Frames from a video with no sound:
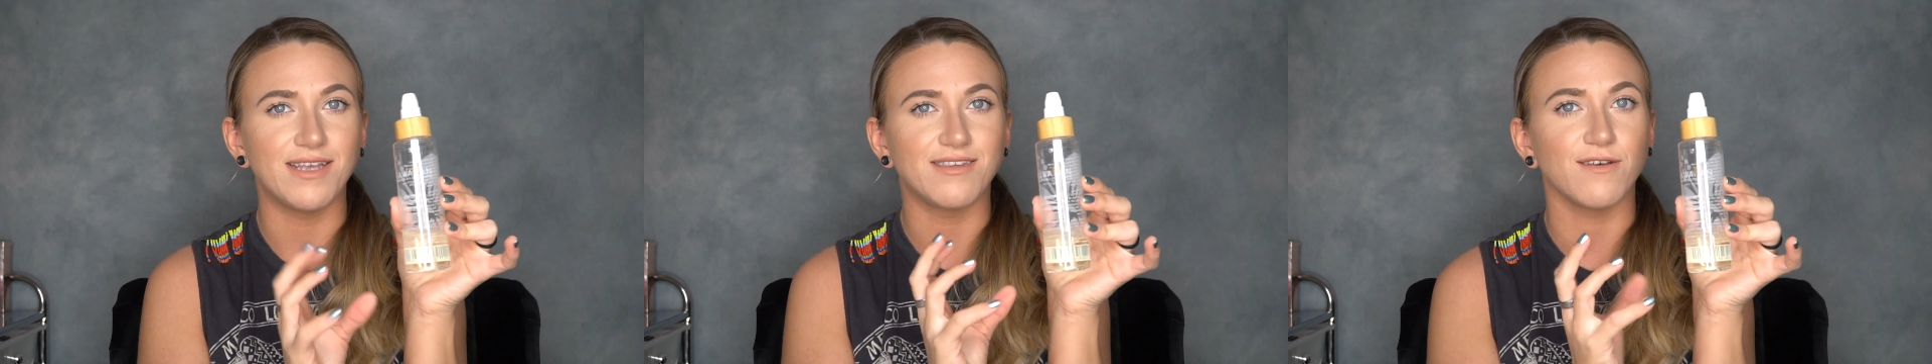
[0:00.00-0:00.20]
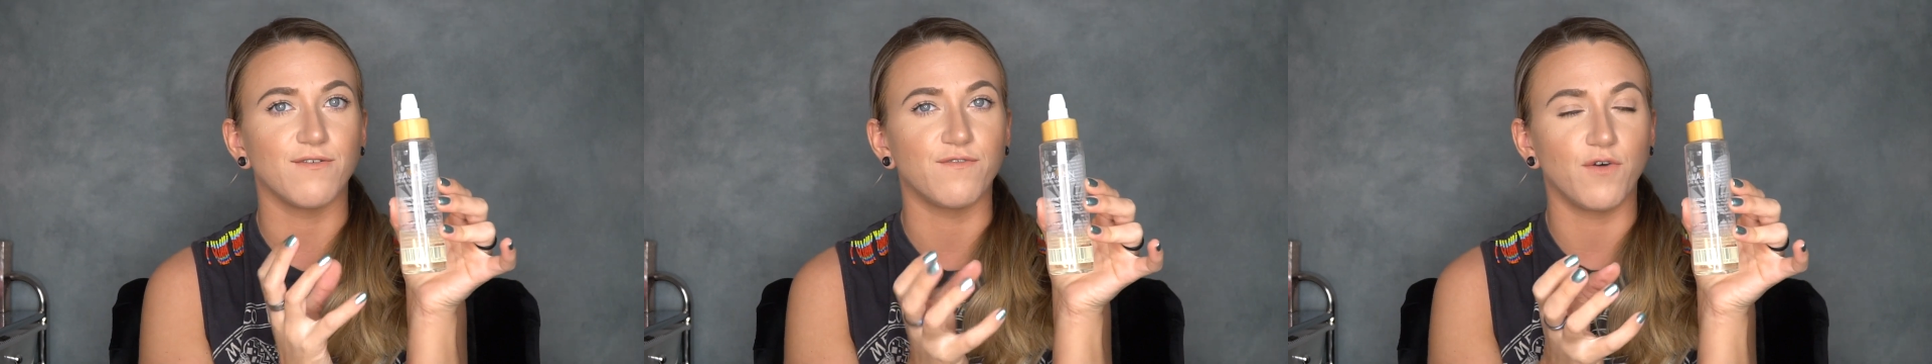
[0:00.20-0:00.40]

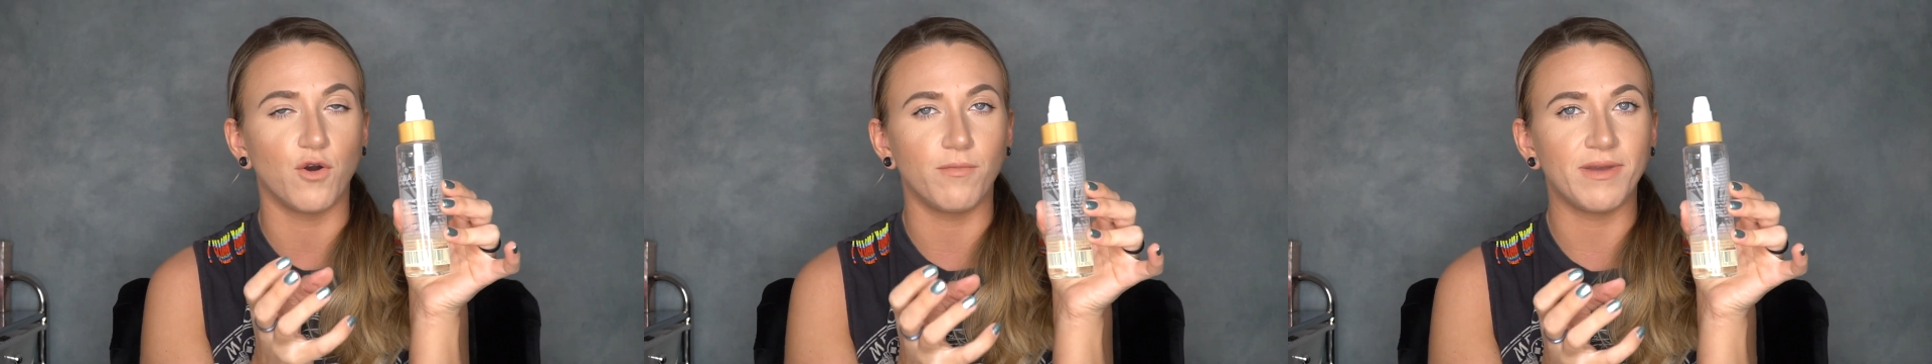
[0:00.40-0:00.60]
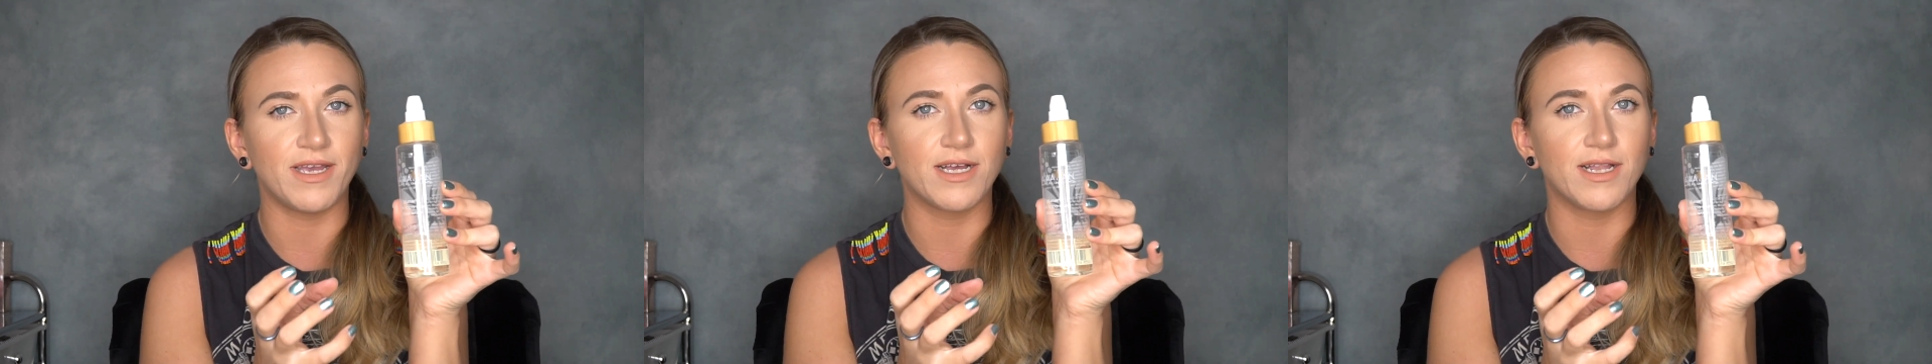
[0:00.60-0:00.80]
It's a
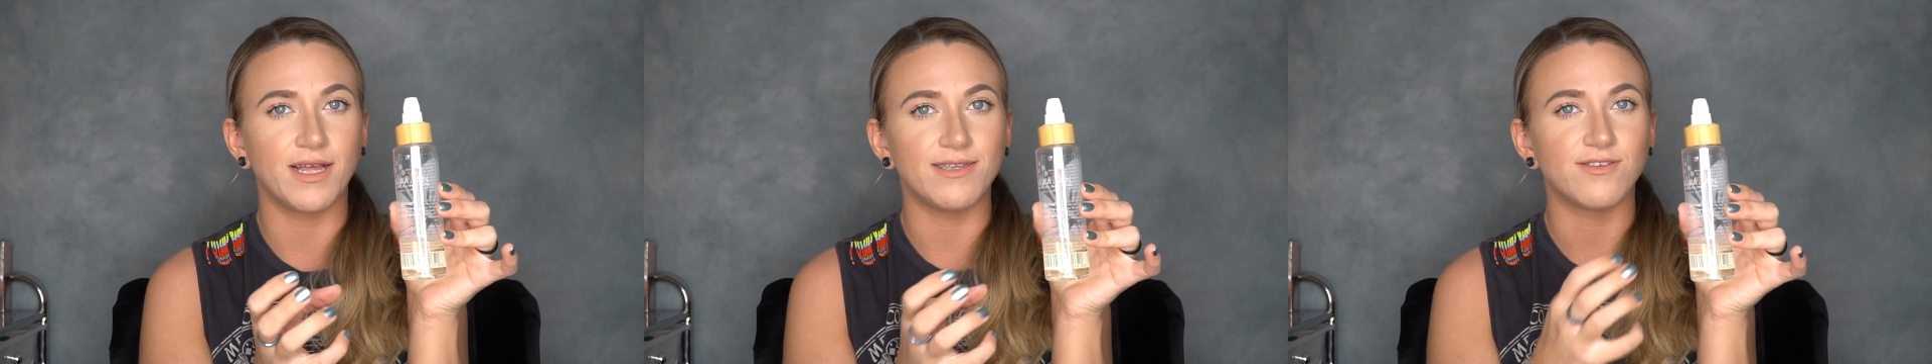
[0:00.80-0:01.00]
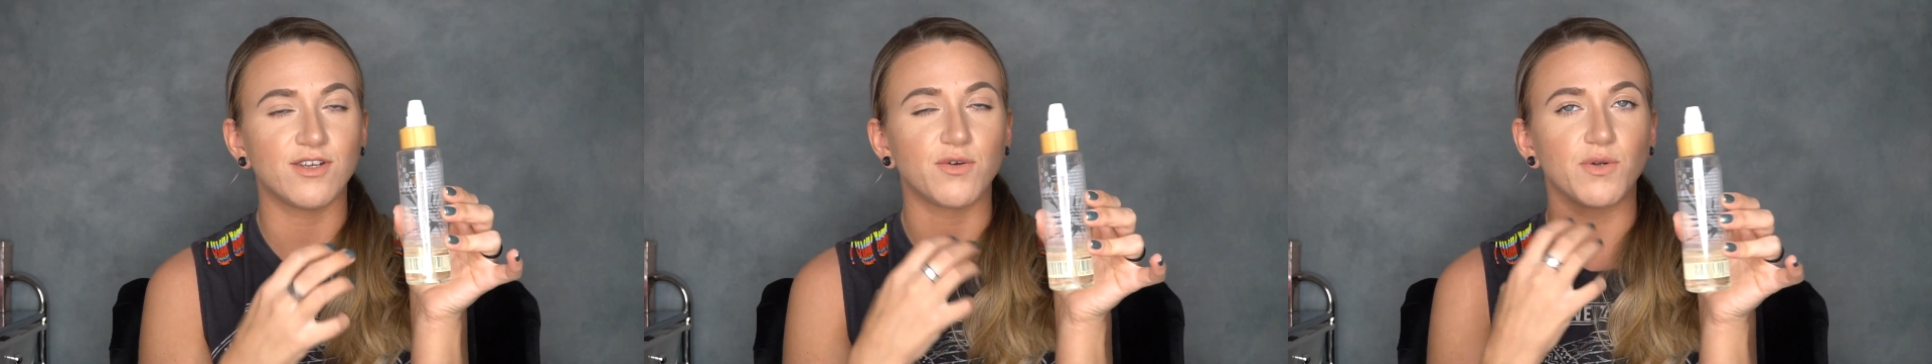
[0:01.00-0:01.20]
foaming
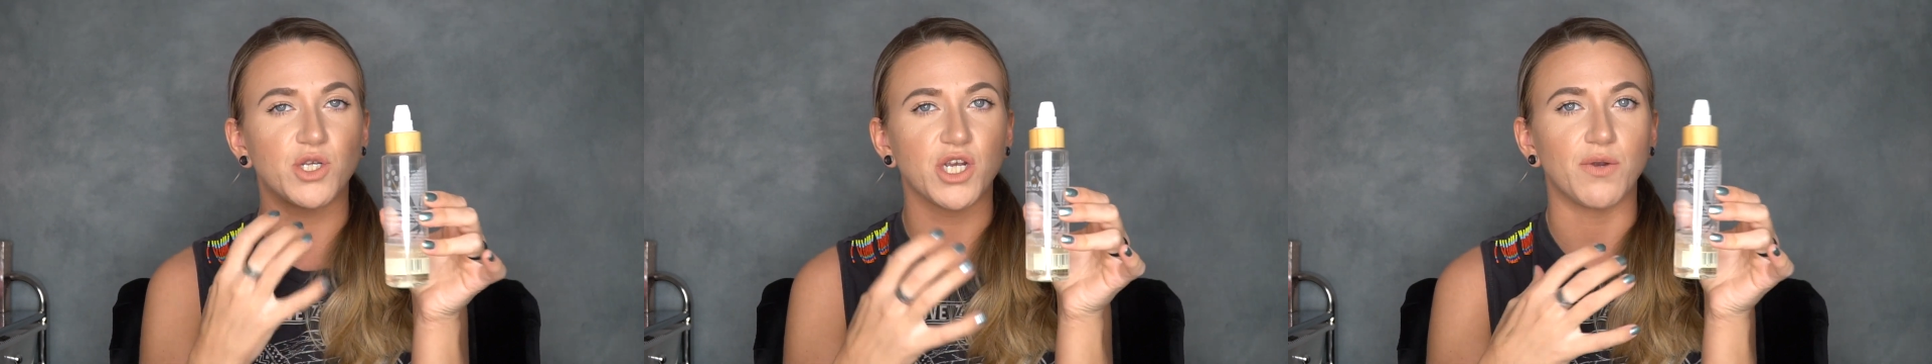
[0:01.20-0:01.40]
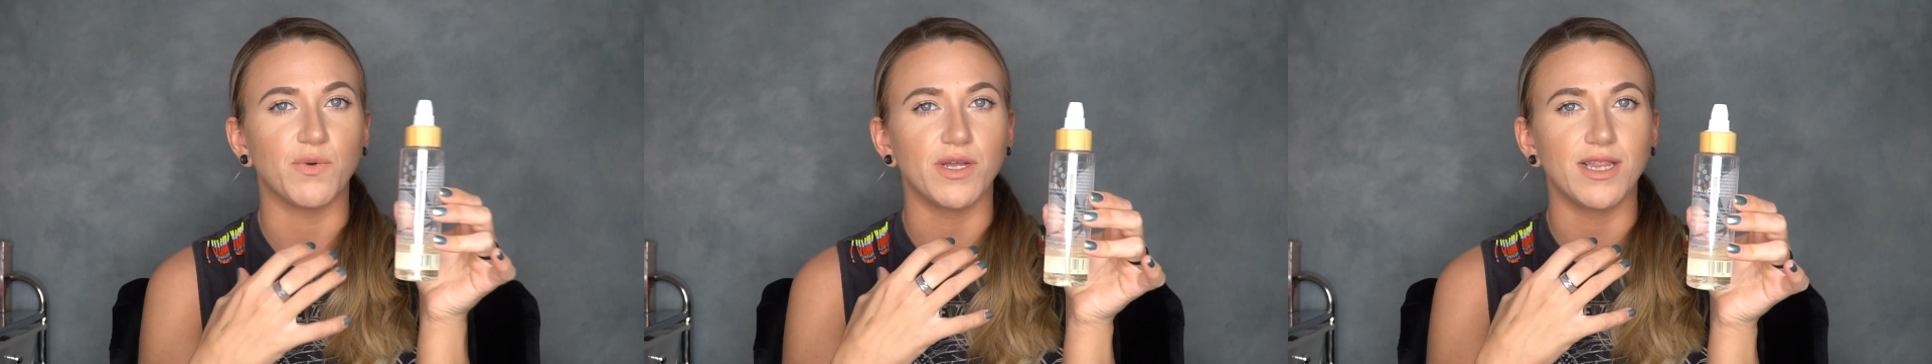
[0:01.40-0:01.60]
cleanser, which
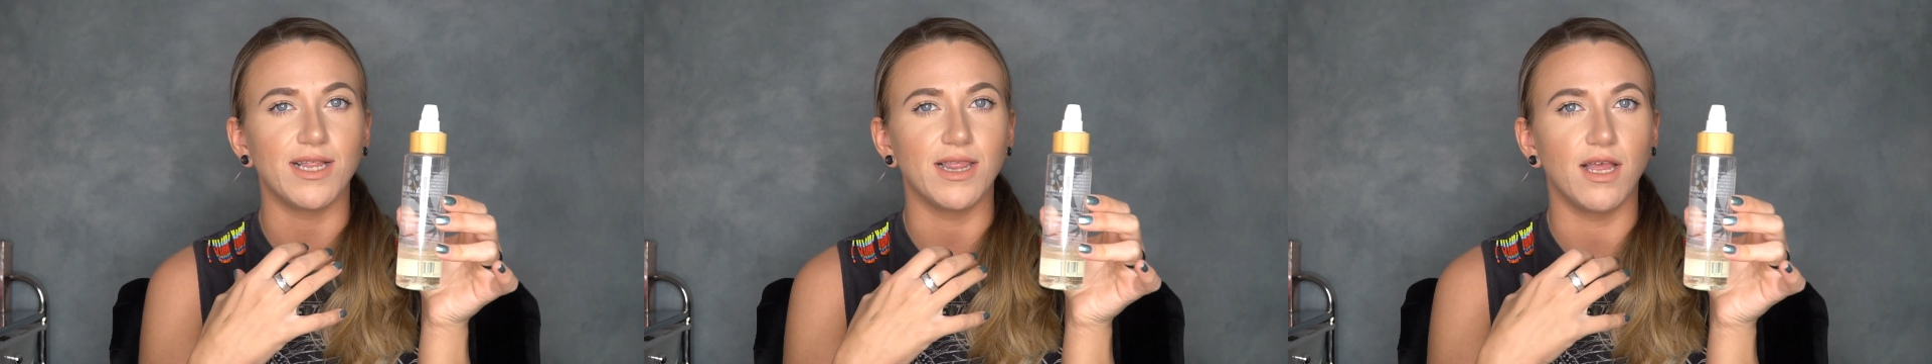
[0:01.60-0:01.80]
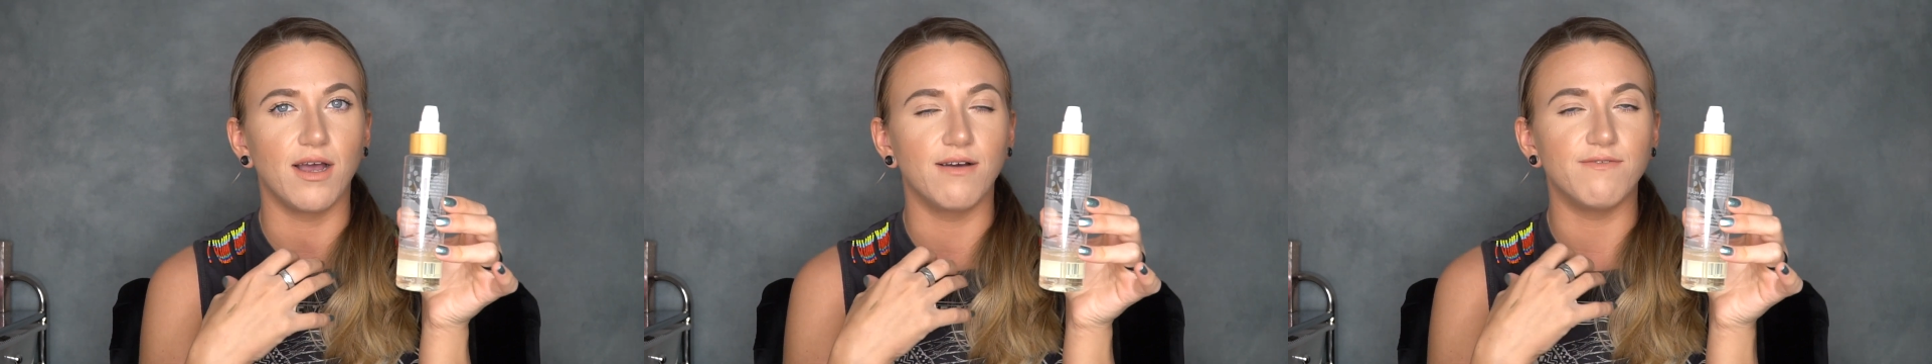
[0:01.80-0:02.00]
I
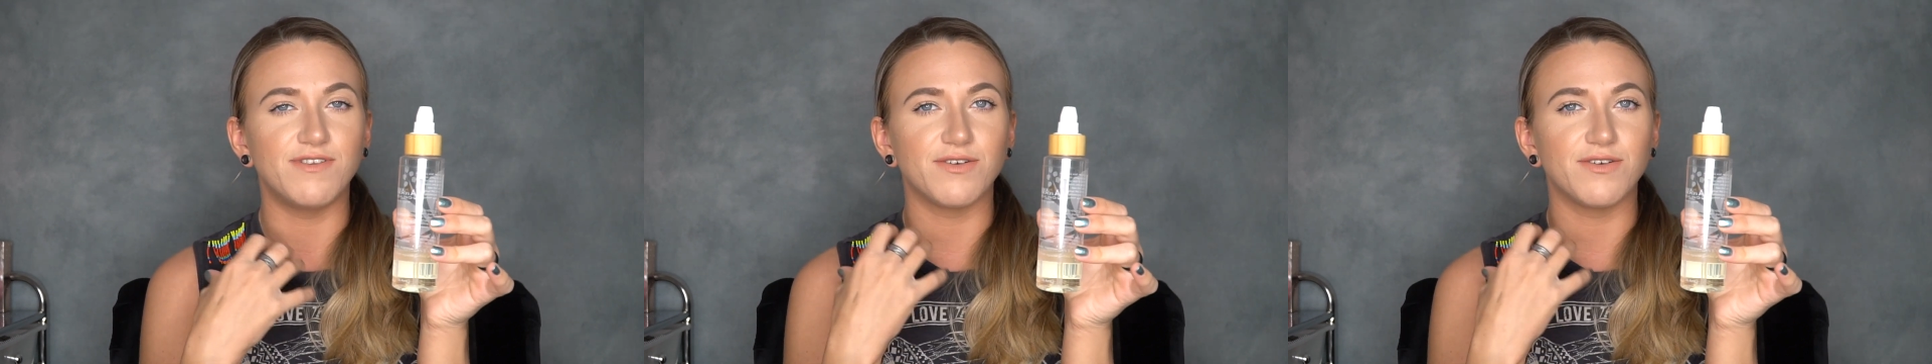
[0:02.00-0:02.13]
really love